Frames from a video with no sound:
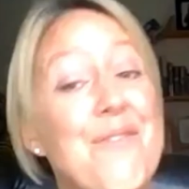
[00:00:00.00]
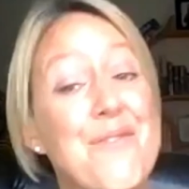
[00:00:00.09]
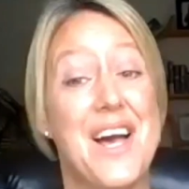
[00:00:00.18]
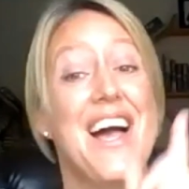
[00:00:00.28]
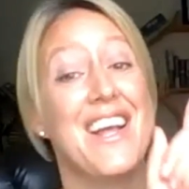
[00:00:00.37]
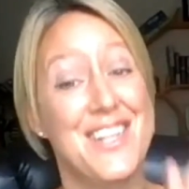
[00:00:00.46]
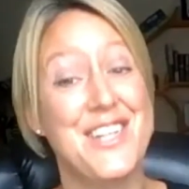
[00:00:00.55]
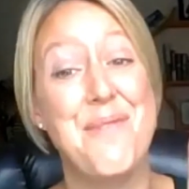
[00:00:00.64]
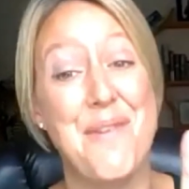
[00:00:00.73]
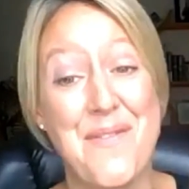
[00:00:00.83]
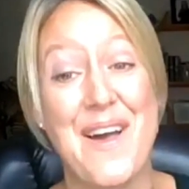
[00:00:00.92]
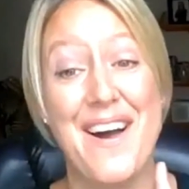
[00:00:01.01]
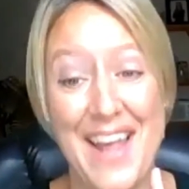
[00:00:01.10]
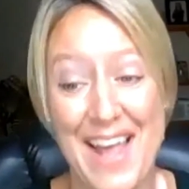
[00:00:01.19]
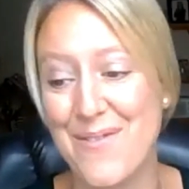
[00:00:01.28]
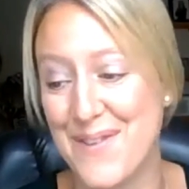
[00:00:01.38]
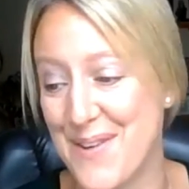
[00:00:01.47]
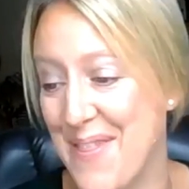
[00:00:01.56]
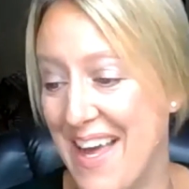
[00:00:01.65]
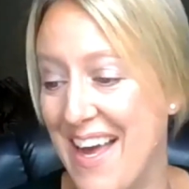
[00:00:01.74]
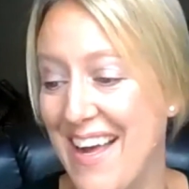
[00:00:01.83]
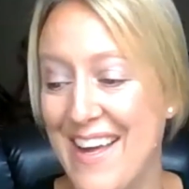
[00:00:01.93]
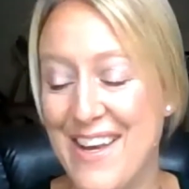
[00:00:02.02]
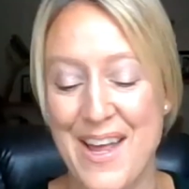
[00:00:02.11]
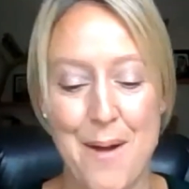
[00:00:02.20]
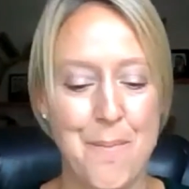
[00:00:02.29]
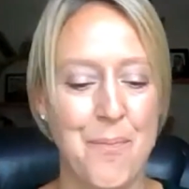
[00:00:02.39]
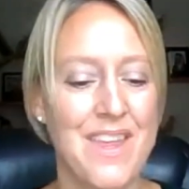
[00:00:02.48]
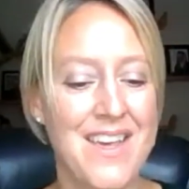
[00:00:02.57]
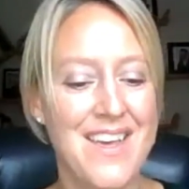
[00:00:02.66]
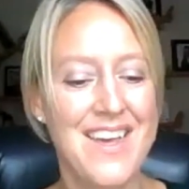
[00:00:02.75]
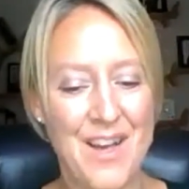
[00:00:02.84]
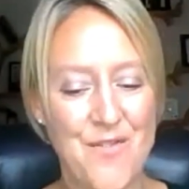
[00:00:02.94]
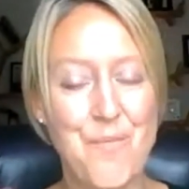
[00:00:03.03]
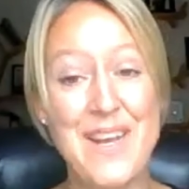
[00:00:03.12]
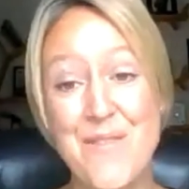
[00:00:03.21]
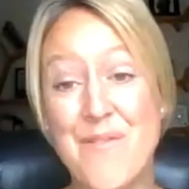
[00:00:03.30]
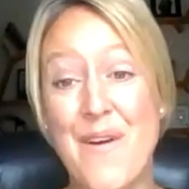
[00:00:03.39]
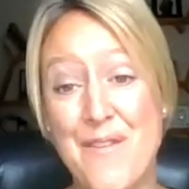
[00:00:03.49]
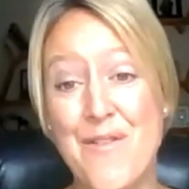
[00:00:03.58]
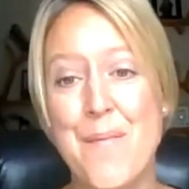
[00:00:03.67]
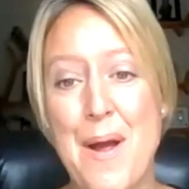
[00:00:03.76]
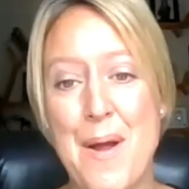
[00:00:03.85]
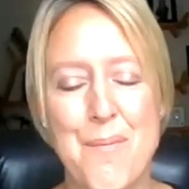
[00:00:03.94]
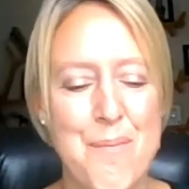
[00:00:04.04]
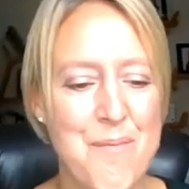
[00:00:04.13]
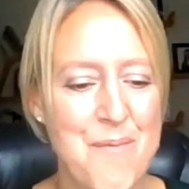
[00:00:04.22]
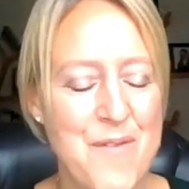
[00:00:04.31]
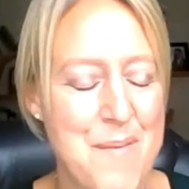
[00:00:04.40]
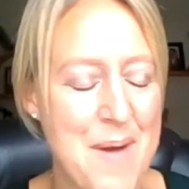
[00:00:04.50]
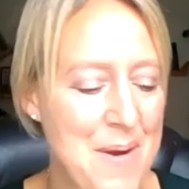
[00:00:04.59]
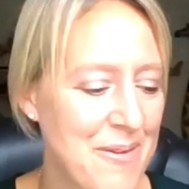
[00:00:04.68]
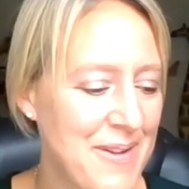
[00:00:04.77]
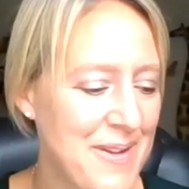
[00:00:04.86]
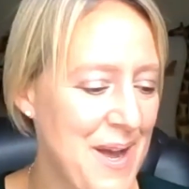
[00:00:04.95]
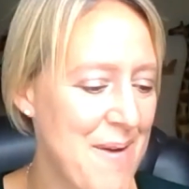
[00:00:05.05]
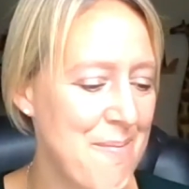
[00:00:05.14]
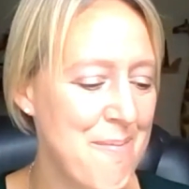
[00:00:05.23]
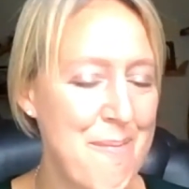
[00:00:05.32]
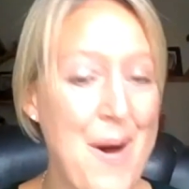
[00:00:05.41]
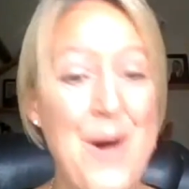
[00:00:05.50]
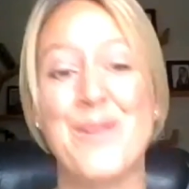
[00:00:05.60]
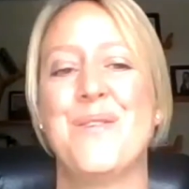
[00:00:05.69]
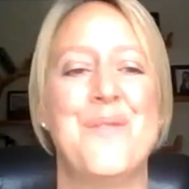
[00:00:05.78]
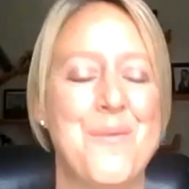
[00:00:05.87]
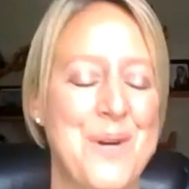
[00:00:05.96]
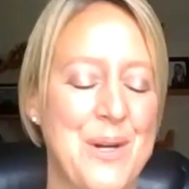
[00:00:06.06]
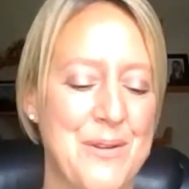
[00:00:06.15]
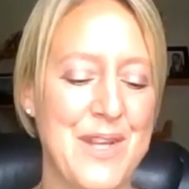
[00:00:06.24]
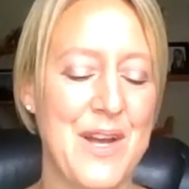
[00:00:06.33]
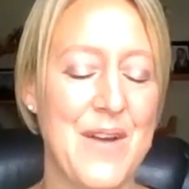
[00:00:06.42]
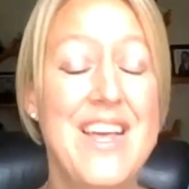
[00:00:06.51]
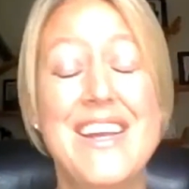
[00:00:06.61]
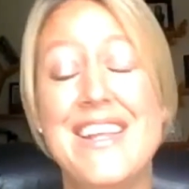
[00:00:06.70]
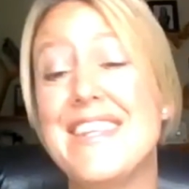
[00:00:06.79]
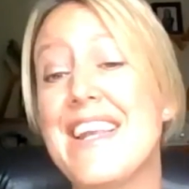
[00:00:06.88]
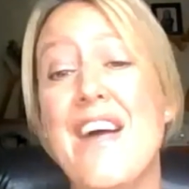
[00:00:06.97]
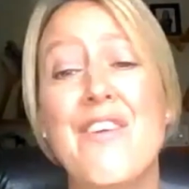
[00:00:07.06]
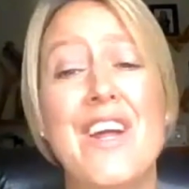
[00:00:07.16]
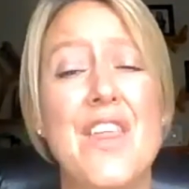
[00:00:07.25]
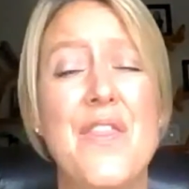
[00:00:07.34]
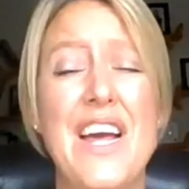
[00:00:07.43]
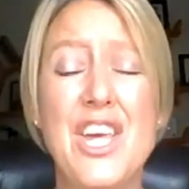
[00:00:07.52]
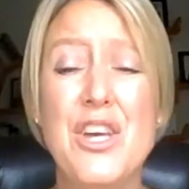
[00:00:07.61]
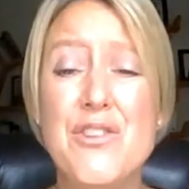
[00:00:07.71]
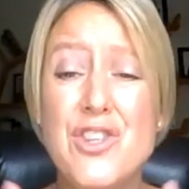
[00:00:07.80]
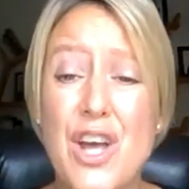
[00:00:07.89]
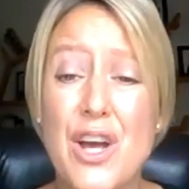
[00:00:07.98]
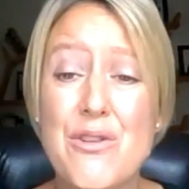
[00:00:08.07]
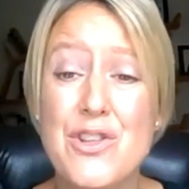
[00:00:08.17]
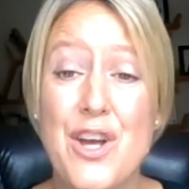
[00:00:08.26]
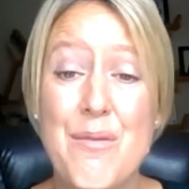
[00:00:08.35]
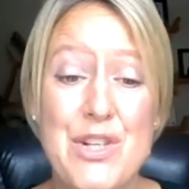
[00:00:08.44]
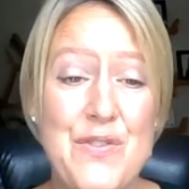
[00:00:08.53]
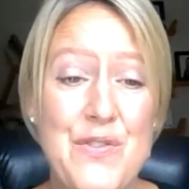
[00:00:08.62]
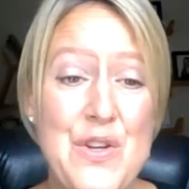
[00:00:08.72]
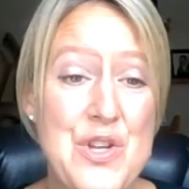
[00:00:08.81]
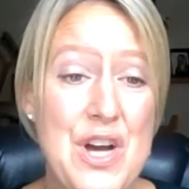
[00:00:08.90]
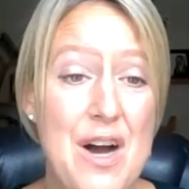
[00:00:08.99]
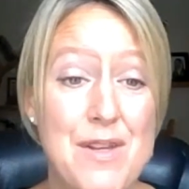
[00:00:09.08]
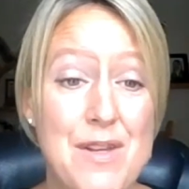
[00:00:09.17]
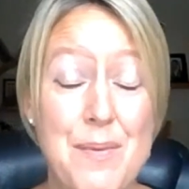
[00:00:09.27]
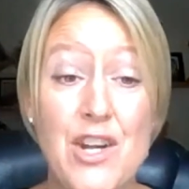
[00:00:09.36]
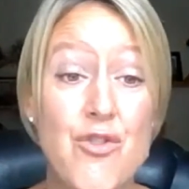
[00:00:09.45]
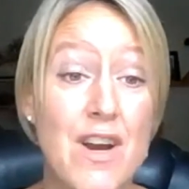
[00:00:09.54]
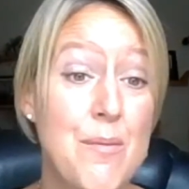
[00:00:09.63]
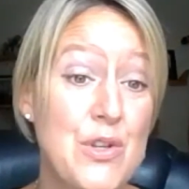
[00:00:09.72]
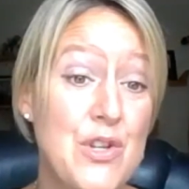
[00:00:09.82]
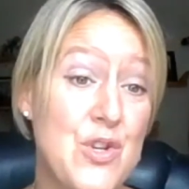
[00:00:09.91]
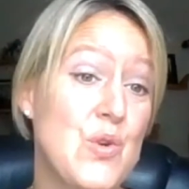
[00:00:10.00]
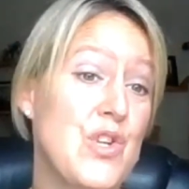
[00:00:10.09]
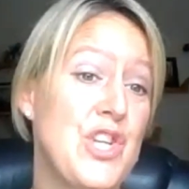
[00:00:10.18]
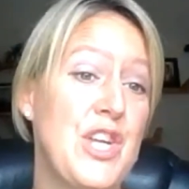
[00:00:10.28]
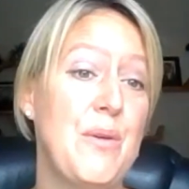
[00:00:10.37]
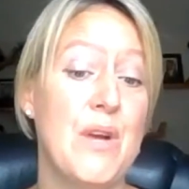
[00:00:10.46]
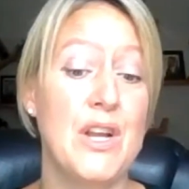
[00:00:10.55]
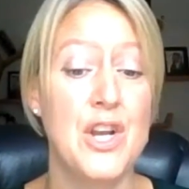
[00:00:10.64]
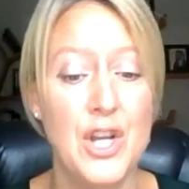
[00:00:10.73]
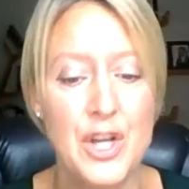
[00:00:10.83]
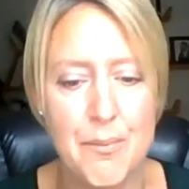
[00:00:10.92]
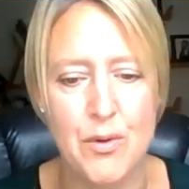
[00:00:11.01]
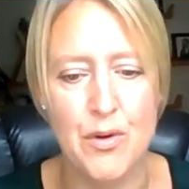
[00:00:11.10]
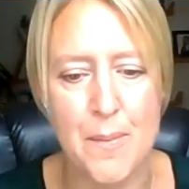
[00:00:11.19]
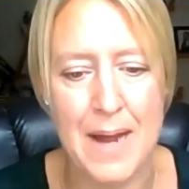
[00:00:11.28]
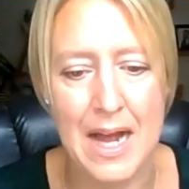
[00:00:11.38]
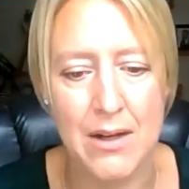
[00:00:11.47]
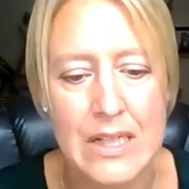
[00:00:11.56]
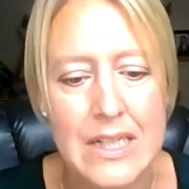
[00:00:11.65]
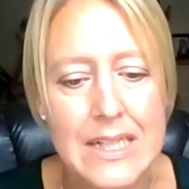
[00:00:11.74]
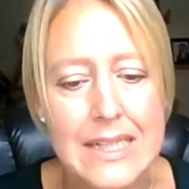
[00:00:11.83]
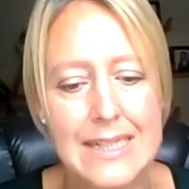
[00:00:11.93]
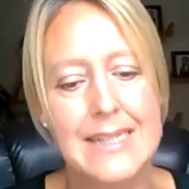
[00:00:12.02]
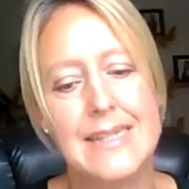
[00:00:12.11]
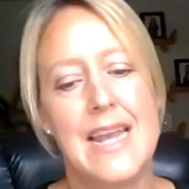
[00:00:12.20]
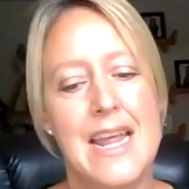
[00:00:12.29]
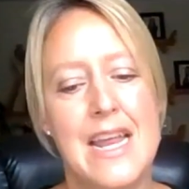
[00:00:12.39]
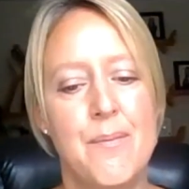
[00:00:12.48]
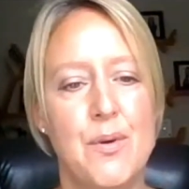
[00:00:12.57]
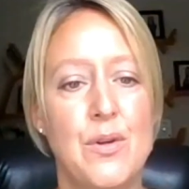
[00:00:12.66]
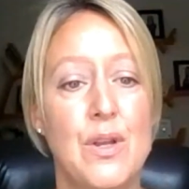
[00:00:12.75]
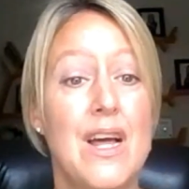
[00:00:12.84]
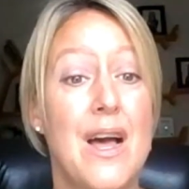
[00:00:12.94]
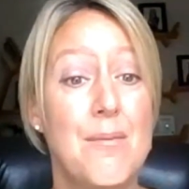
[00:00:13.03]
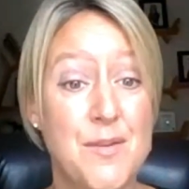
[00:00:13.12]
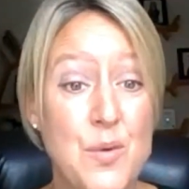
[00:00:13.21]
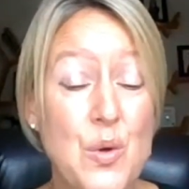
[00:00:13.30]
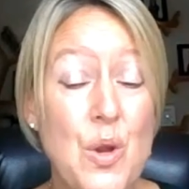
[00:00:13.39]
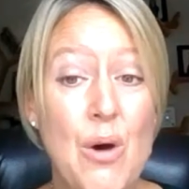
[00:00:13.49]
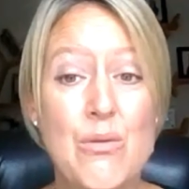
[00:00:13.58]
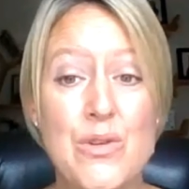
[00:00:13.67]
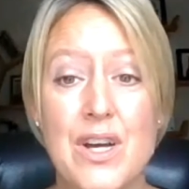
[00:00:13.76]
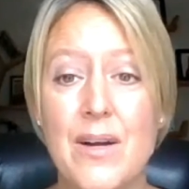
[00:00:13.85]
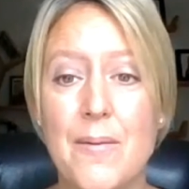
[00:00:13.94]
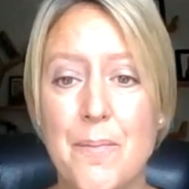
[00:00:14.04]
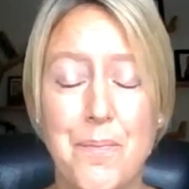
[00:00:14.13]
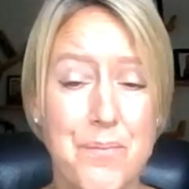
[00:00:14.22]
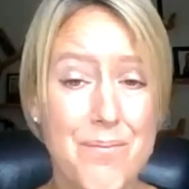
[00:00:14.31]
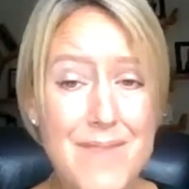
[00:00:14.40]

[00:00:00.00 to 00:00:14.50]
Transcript: I have to, I actually to be fair, I have done that and um, have been in very remote remote um, parts of the world. So listen, Erika, thank you so, so much for your time. It's been incredible to talk to you and learn more about the sustainable um, smallholder